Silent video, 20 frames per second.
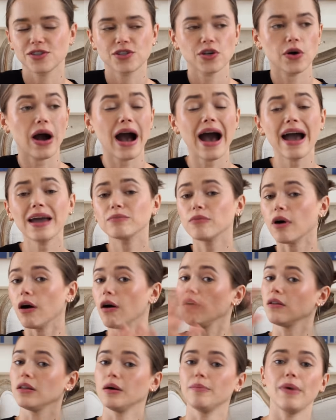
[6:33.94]
So I'm
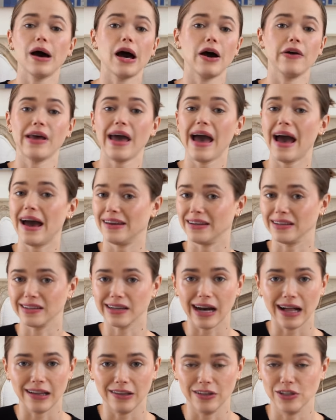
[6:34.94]
all about adding
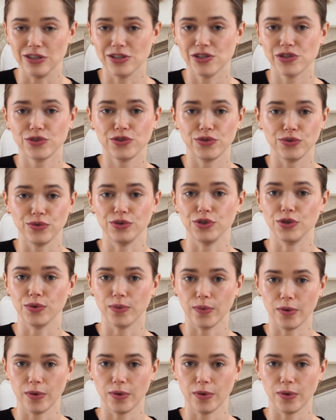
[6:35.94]
colors to your